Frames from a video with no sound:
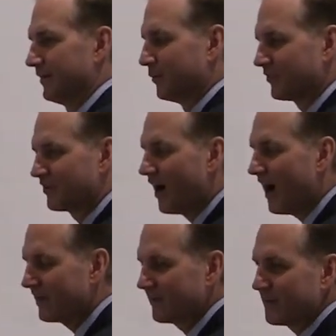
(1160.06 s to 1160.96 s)
Was
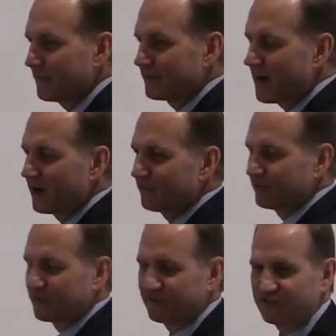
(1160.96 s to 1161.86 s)
God coming down
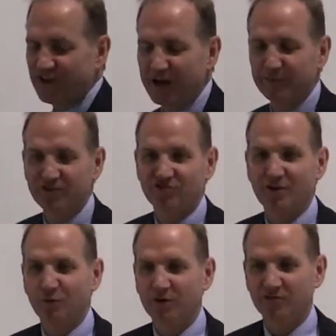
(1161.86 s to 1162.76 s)
to establish
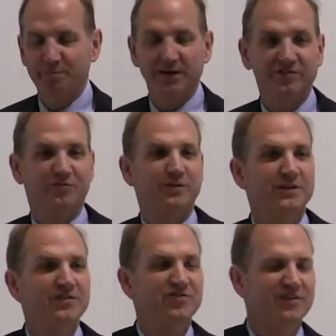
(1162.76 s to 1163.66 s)
a works based
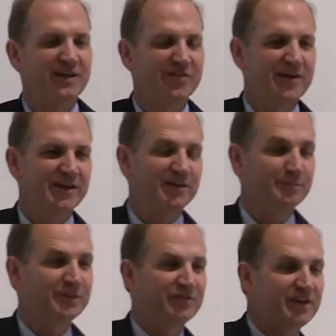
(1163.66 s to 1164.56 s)
religion that they
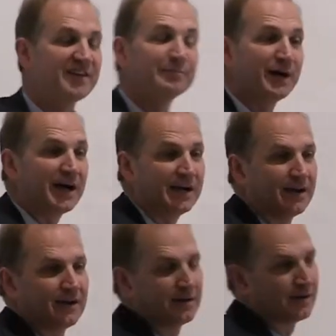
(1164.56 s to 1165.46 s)
could be saved by?
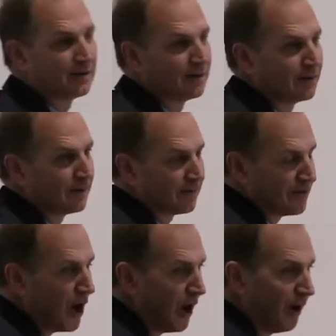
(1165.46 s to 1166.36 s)

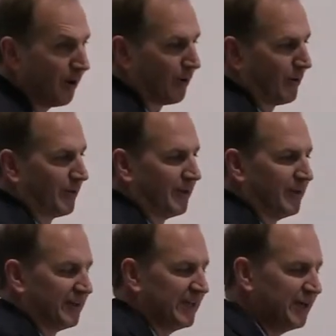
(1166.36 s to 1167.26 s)
No.
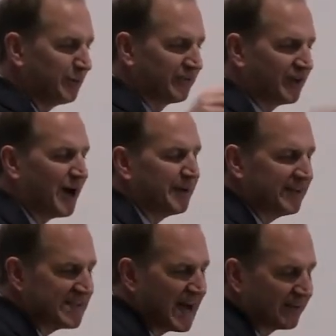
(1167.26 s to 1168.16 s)
He was
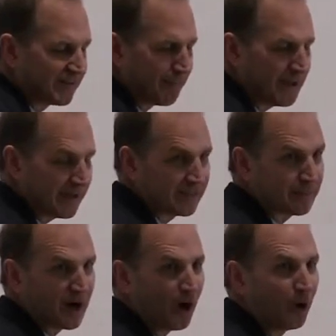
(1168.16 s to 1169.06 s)
coming down to make
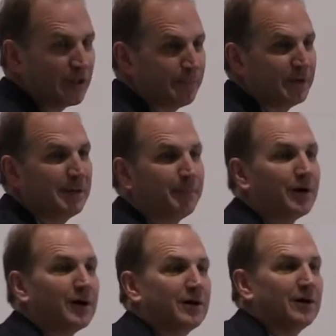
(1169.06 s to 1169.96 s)
them a holy
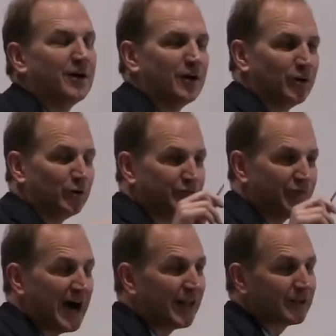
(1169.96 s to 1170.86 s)
people who
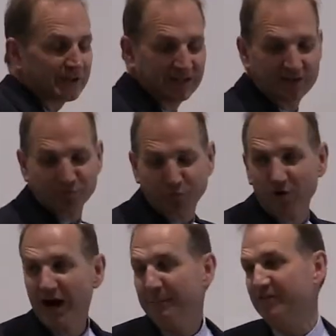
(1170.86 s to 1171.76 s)
followed his
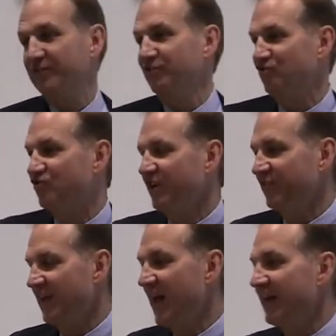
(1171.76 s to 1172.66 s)
promises
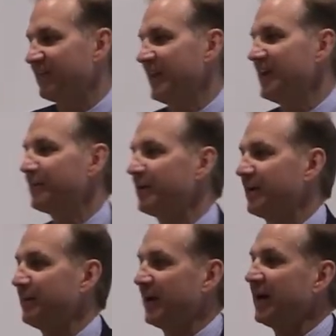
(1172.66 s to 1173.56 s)
just as
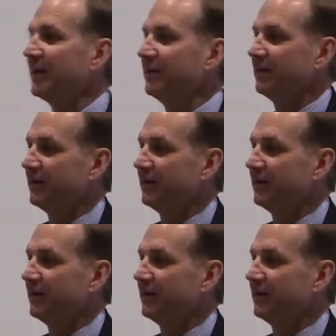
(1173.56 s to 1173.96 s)
Abraham had.